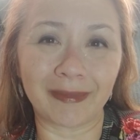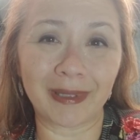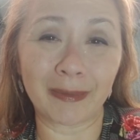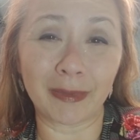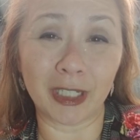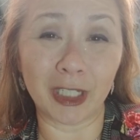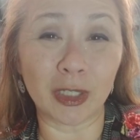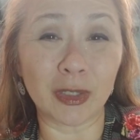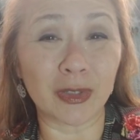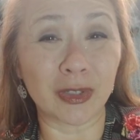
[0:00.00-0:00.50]
maybe
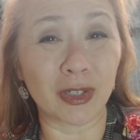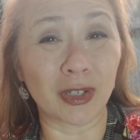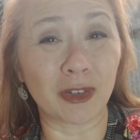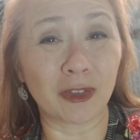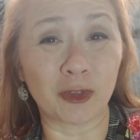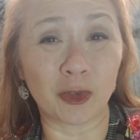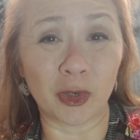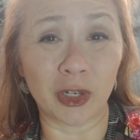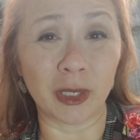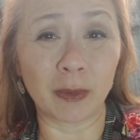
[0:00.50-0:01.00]
closer to
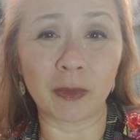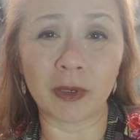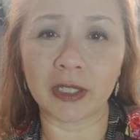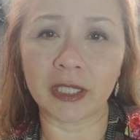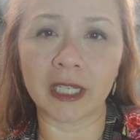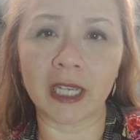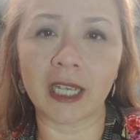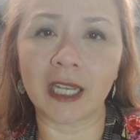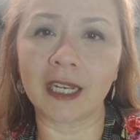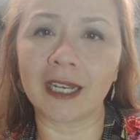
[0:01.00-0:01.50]

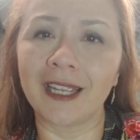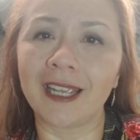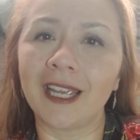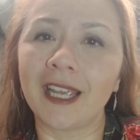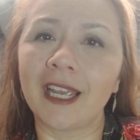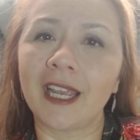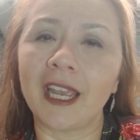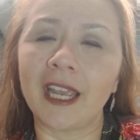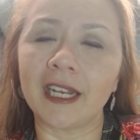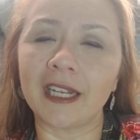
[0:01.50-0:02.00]
40%.
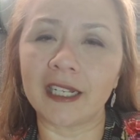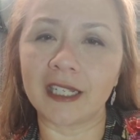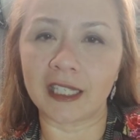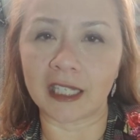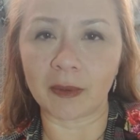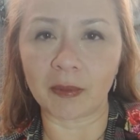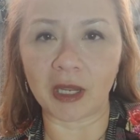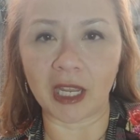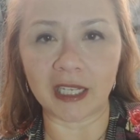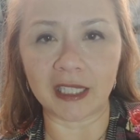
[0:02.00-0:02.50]
And in
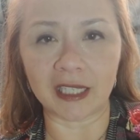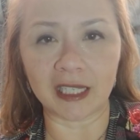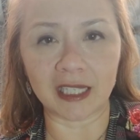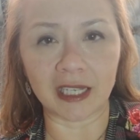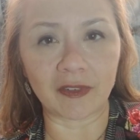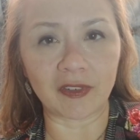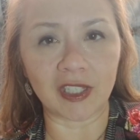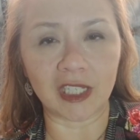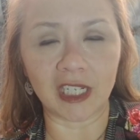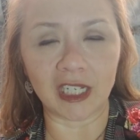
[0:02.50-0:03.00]
some cases,
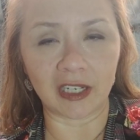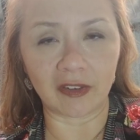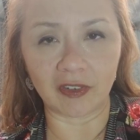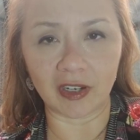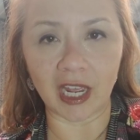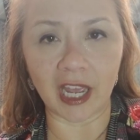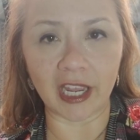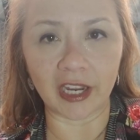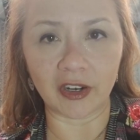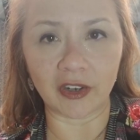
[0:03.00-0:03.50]
I've seen even
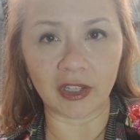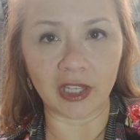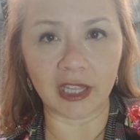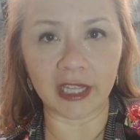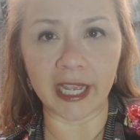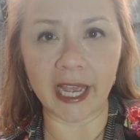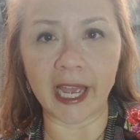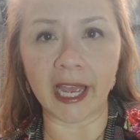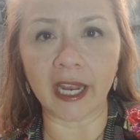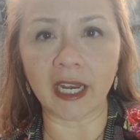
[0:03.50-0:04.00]
higher than
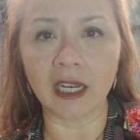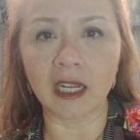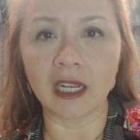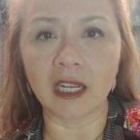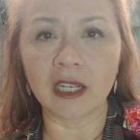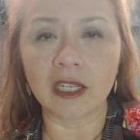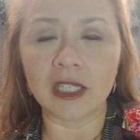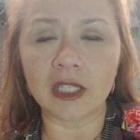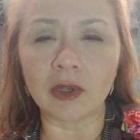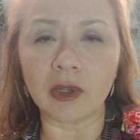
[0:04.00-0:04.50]
that.
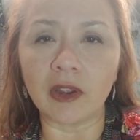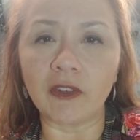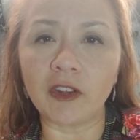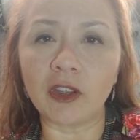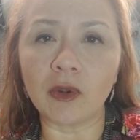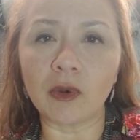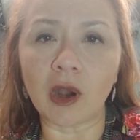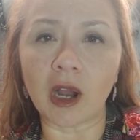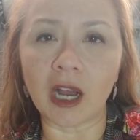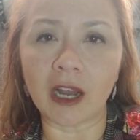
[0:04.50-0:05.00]
So if
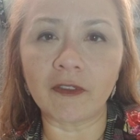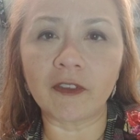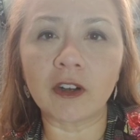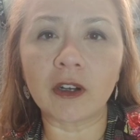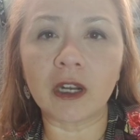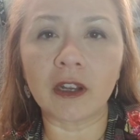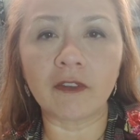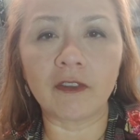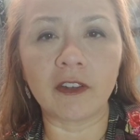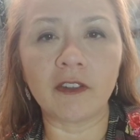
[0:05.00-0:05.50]
you offer
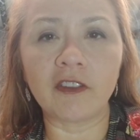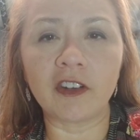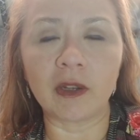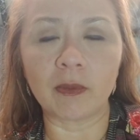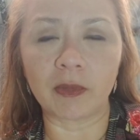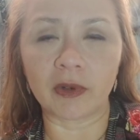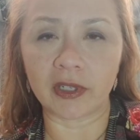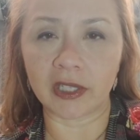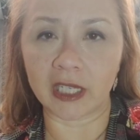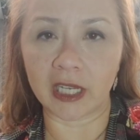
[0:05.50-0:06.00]
a
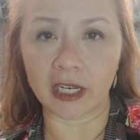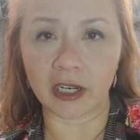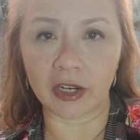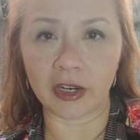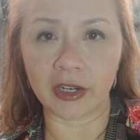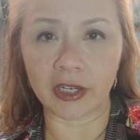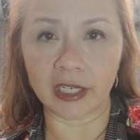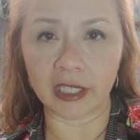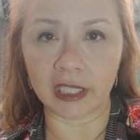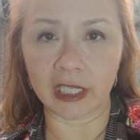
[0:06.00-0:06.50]
15%
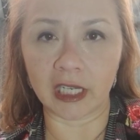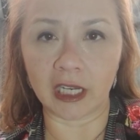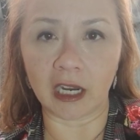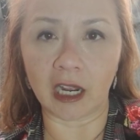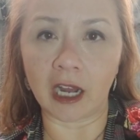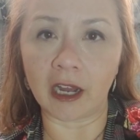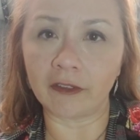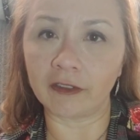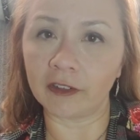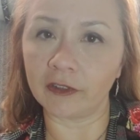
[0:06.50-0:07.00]
courtesy
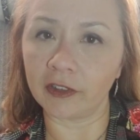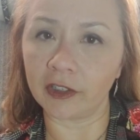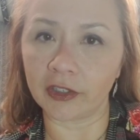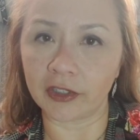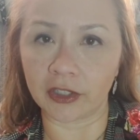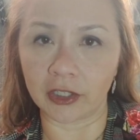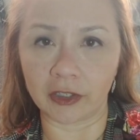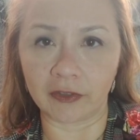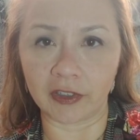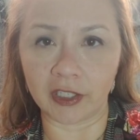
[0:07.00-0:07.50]
off of your
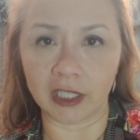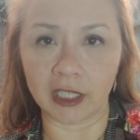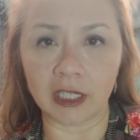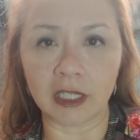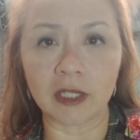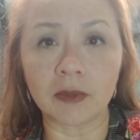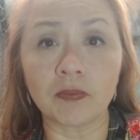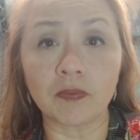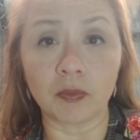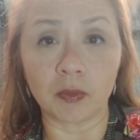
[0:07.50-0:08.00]

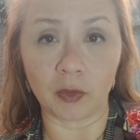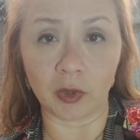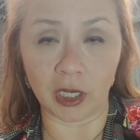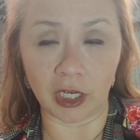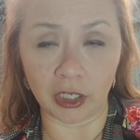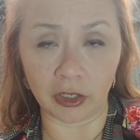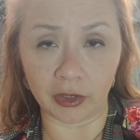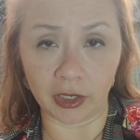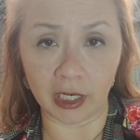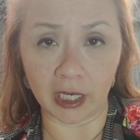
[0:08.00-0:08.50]
services in
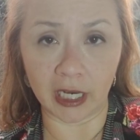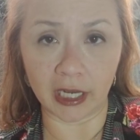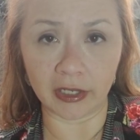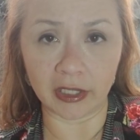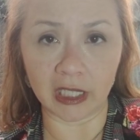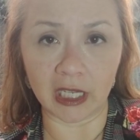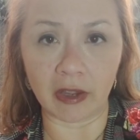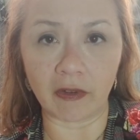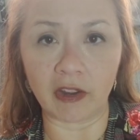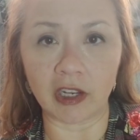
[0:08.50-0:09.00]
your in-house
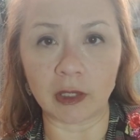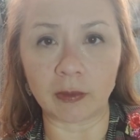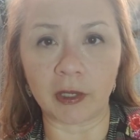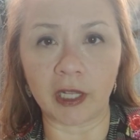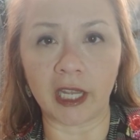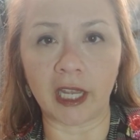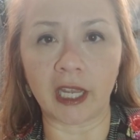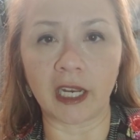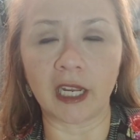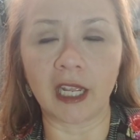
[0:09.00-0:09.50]
savings
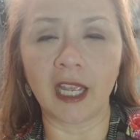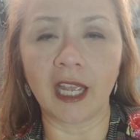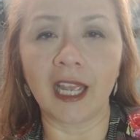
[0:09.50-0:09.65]
plan,